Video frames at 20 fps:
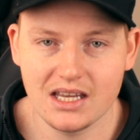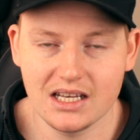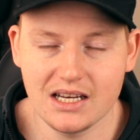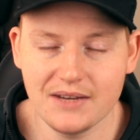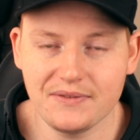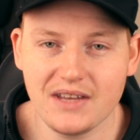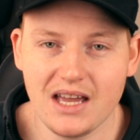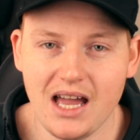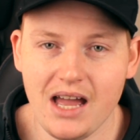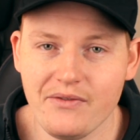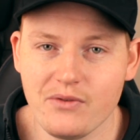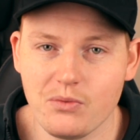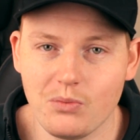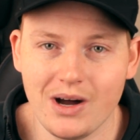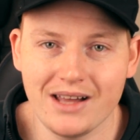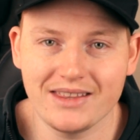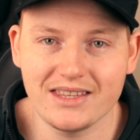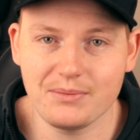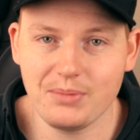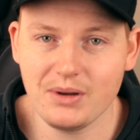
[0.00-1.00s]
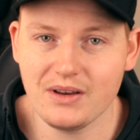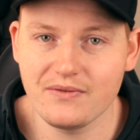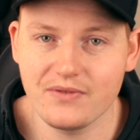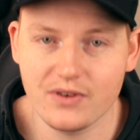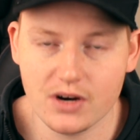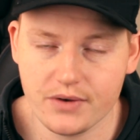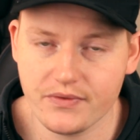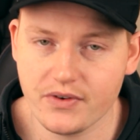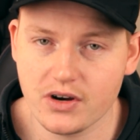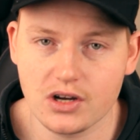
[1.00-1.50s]
And if they haven't won, they've been
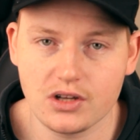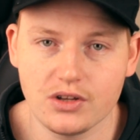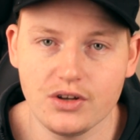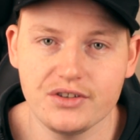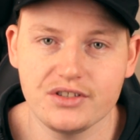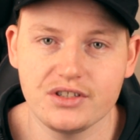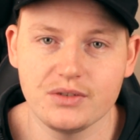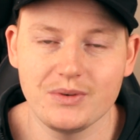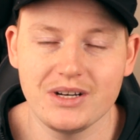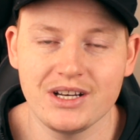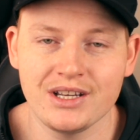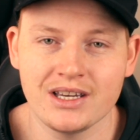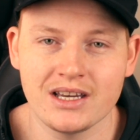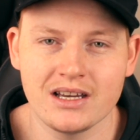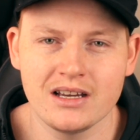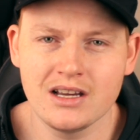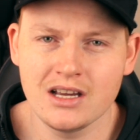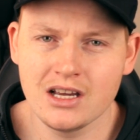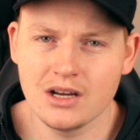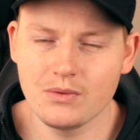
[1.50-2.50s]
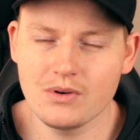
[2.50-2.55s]
very, very close to winning it.